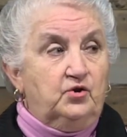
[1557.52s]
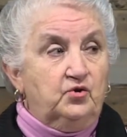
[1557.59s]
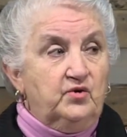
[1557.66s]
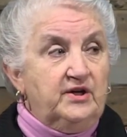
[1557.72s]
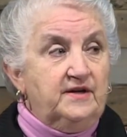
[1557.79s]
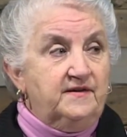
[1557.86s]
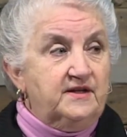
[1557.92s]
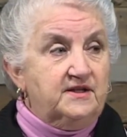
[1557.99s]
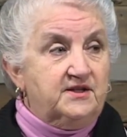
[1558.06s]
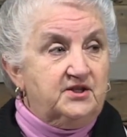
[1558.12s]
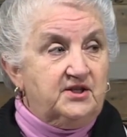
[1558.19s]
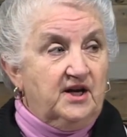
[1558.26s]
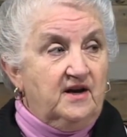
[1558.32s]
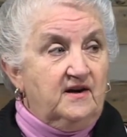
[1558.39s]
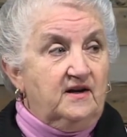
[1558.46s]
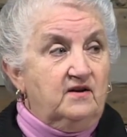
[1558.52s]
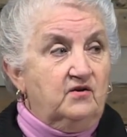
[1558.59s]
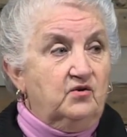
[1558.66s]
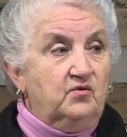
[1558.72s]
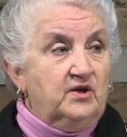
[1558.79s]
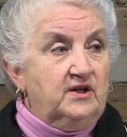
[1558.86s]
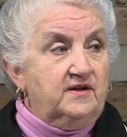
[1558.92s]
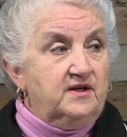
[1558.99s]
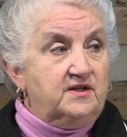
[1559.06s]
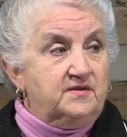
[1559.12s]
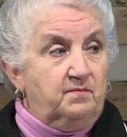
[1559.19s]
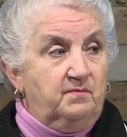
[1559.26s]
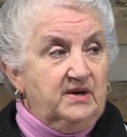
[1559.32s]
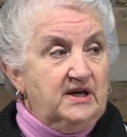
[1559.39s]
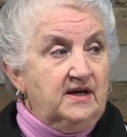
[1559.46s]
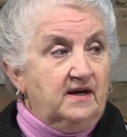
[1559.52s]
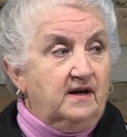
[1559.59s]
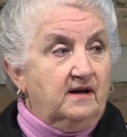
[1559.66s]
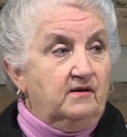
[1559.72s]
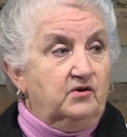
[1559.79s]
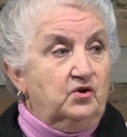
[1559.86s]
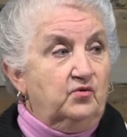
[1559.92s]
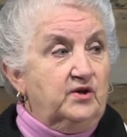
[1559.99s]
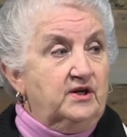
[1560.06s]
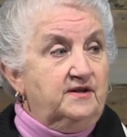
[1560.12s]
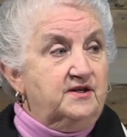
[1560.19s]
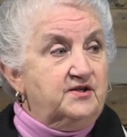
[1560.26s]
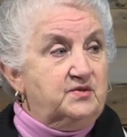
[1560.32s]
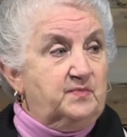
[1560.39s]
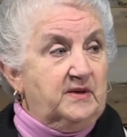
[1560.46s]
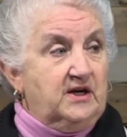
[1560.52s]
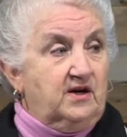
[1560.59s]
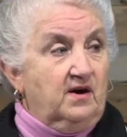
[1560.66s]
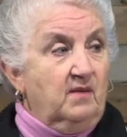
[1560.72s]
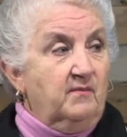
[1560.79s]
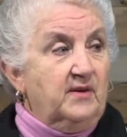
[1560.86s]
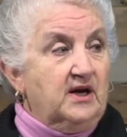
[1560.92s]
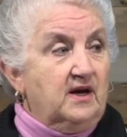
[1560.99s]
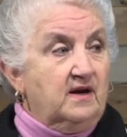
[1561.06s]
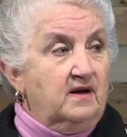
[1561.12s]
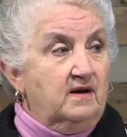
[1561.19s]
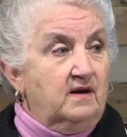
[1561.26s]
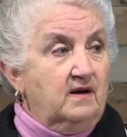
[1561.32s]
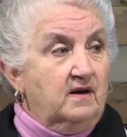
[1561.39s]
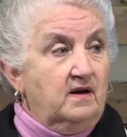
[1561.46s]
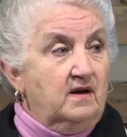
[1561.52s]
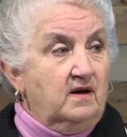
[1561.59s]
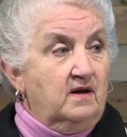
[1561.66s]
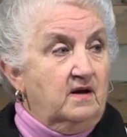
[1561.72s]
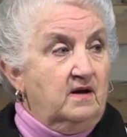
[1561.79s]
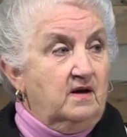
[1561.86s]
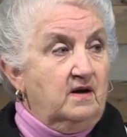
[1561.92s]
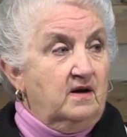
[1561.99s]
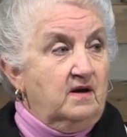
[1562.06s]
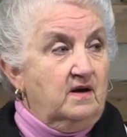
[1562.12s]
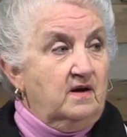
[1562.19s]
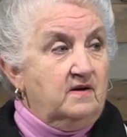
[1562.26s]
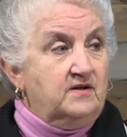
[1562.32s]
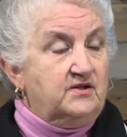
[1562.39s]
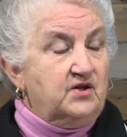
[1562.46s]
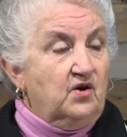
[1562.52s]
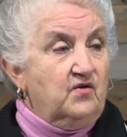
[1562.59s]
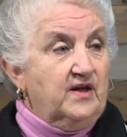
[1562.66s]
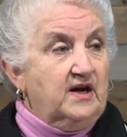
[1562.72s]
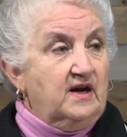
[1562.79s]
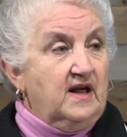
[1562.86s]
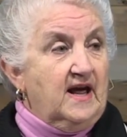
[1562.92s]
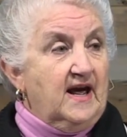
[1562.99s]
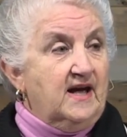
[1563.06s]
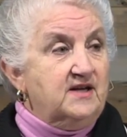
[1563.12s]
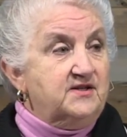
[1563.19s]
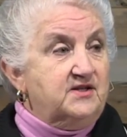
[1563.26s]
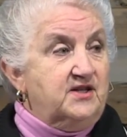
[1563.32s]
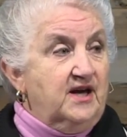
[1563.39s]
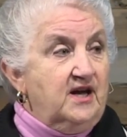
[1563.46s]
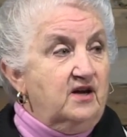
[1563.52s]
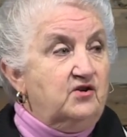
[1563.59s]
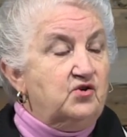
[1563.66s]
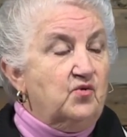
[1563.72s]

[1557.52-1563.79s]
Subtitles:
doing this study, doing this being, doing this becoming, so that as they